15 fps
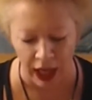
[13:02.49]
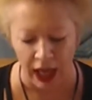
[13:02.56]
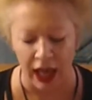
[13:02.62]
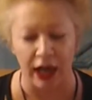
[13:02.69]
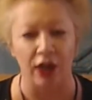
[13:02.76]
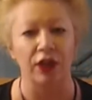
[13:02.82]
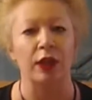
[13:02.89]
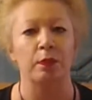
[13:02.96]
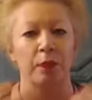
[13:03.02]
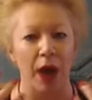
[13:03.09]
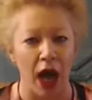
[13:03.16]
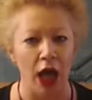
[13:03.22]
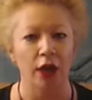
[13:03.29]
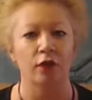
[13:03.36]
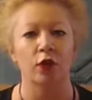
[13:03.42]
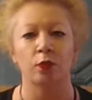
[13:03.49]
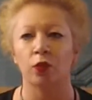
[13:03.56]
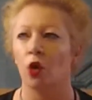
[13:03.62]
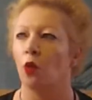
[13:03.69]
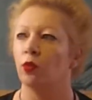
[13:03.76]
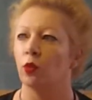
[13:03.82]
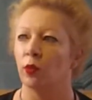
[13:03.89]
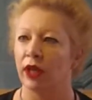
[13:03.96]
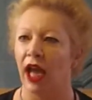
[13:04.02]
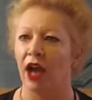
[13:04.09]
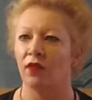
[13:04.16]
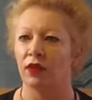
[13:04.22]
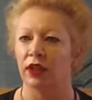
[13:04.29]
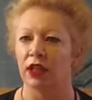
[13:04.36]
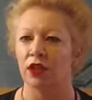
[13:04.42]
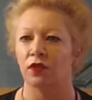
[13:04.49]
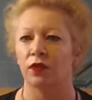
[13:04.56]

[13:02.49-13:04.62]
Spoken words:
And I think part of the problem we have in this